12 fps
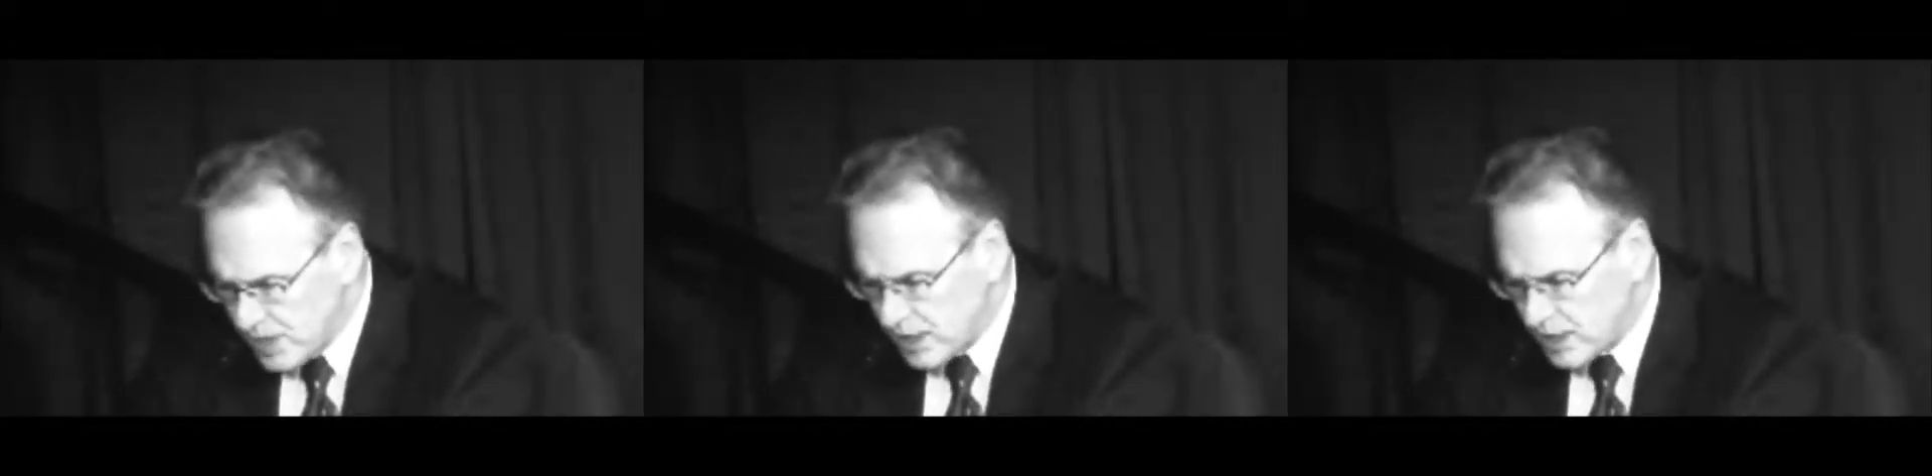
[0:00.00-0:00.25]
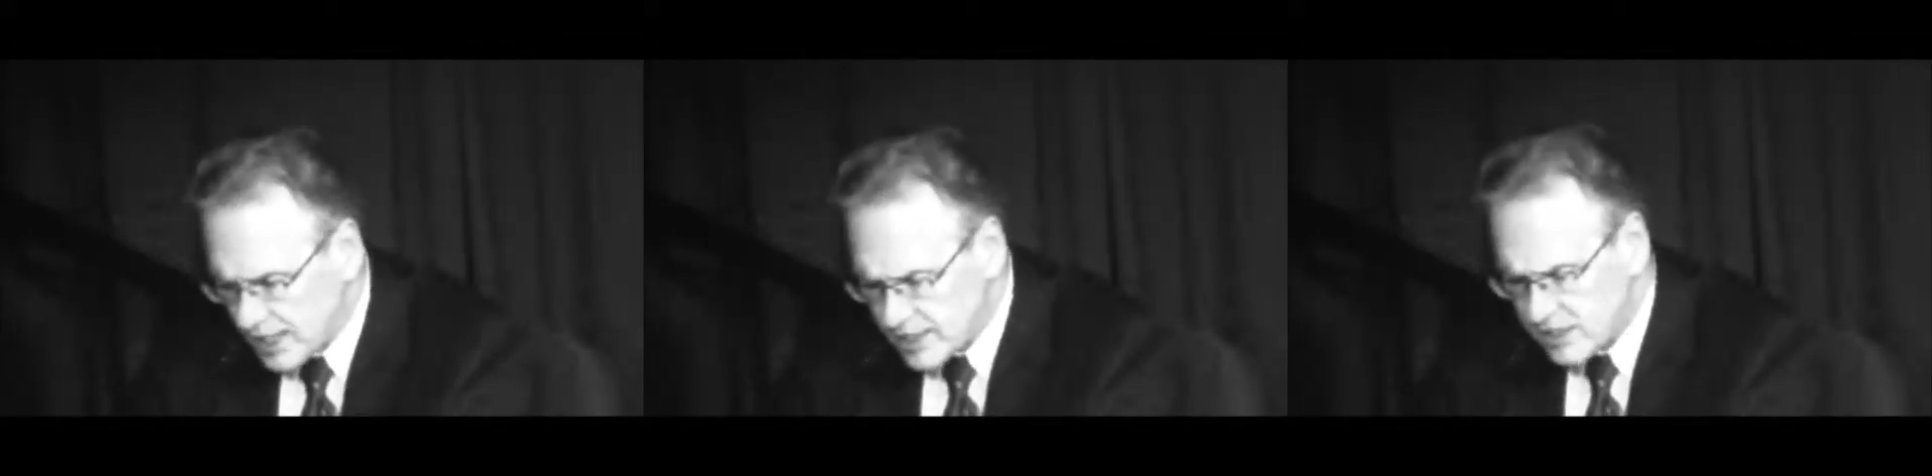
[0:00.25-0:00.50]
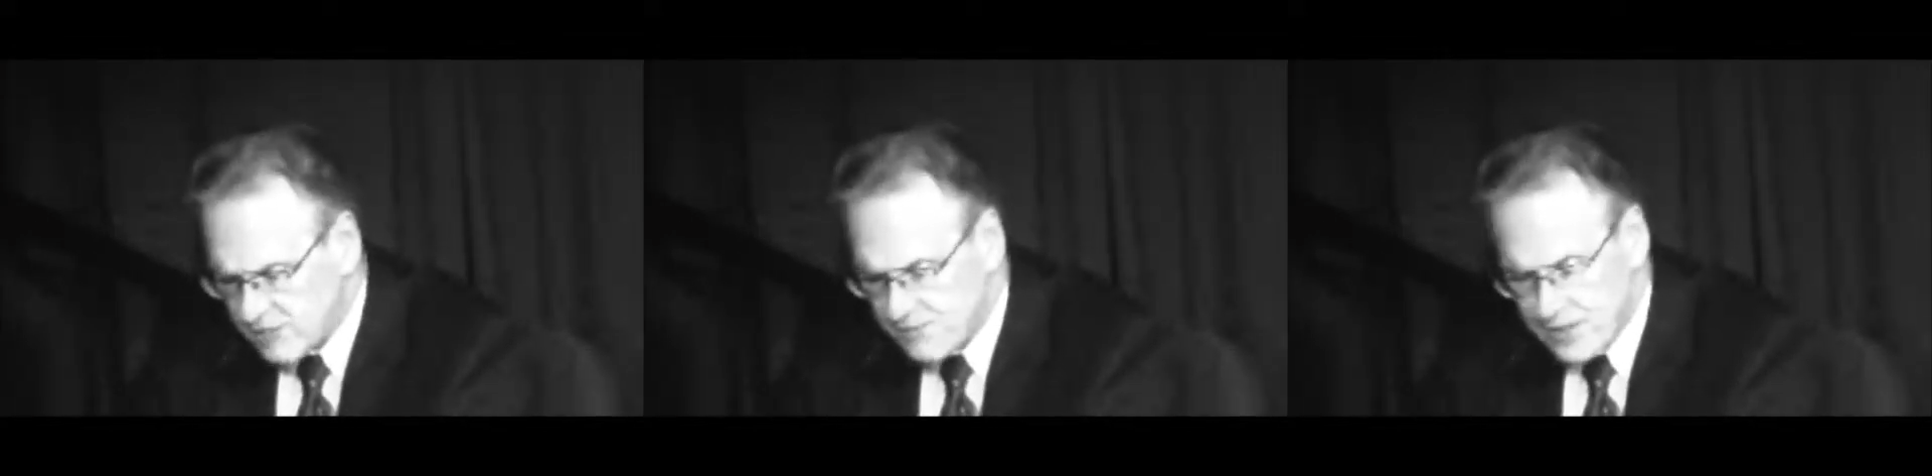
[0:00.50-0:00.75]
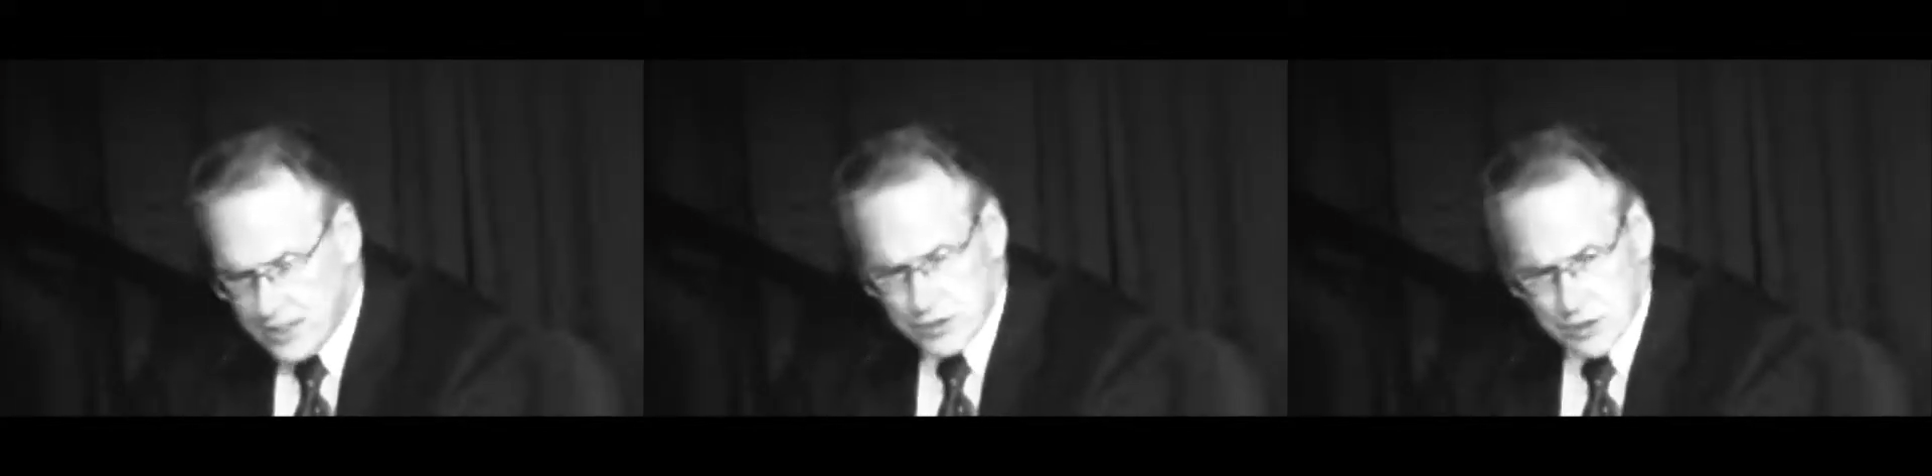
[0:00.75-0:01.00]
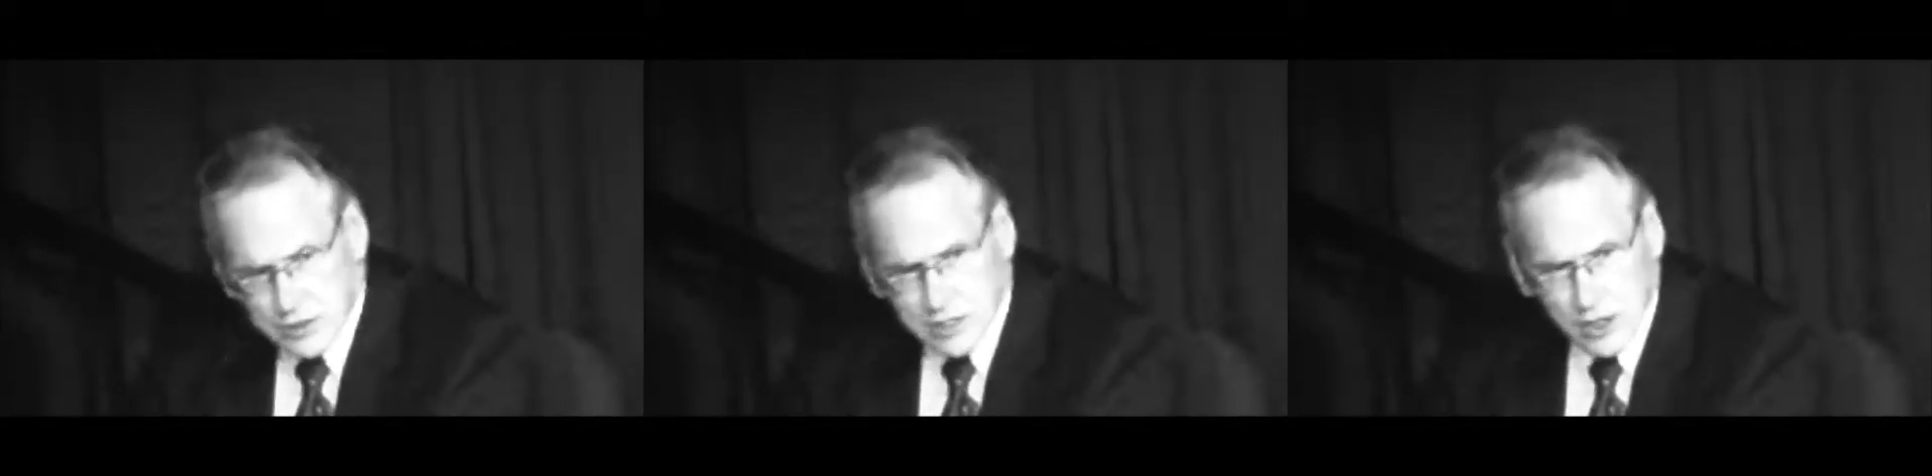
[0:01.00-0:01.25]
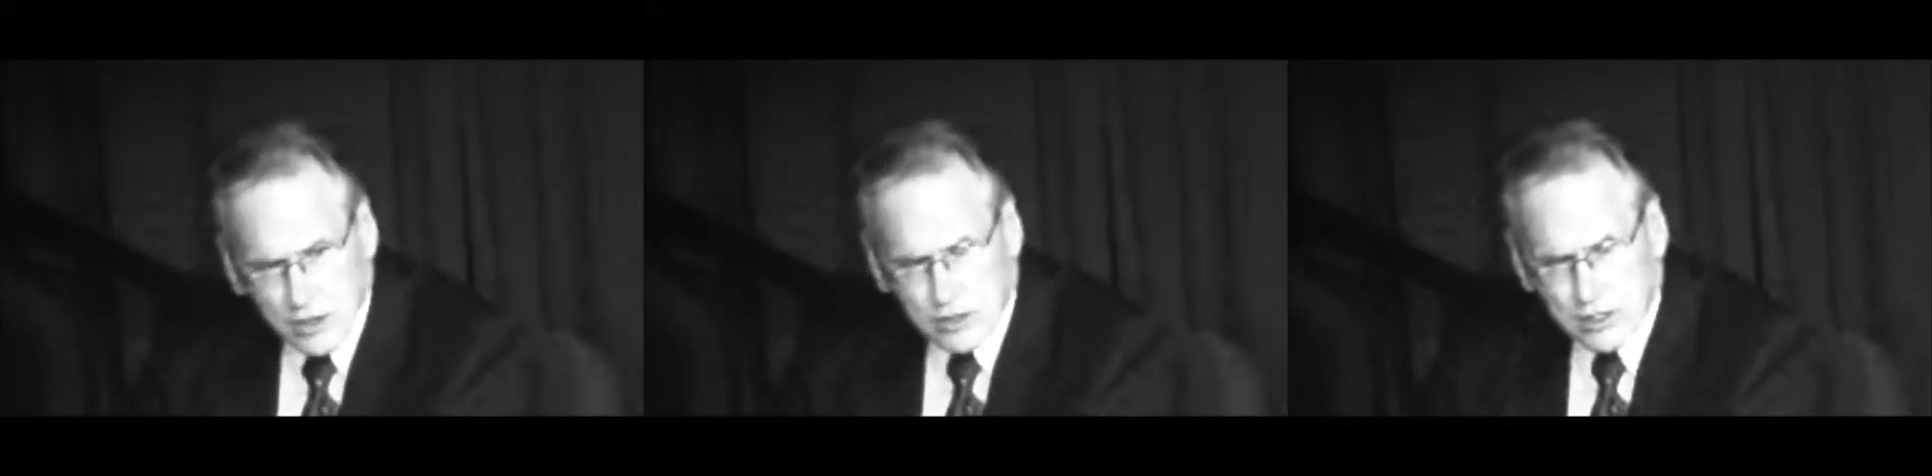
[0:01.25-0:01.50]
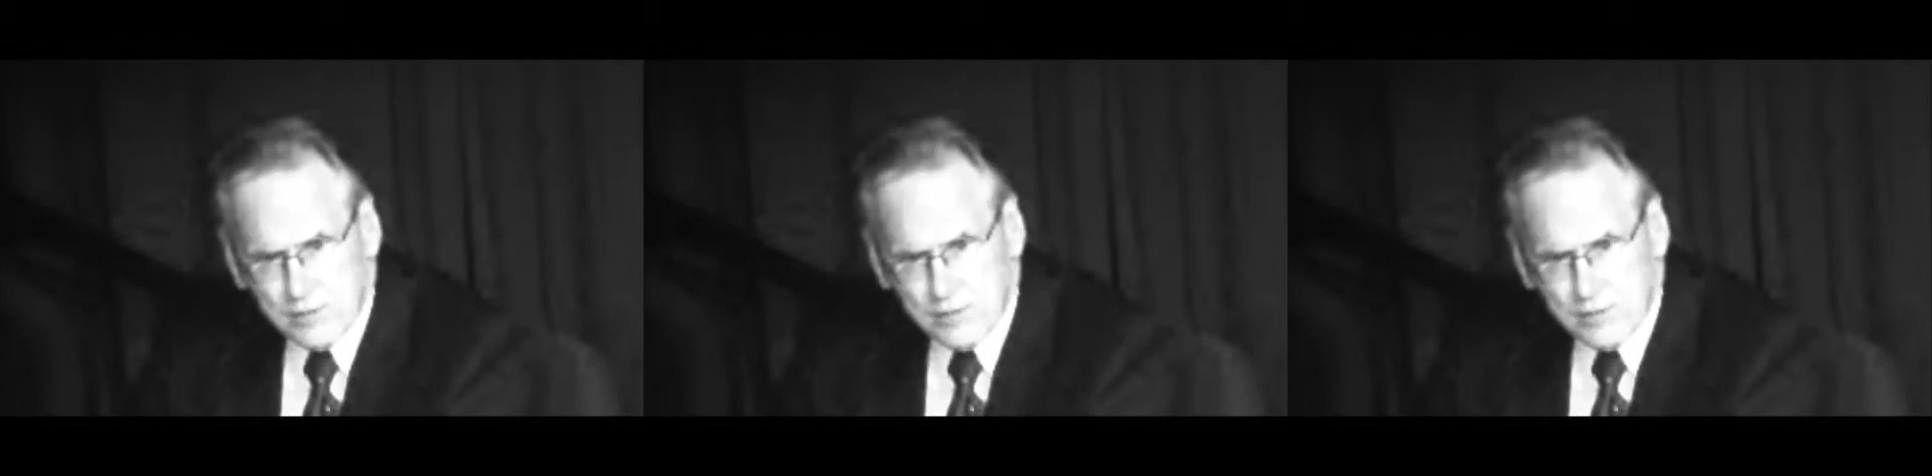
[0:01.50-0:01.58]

elected officials, local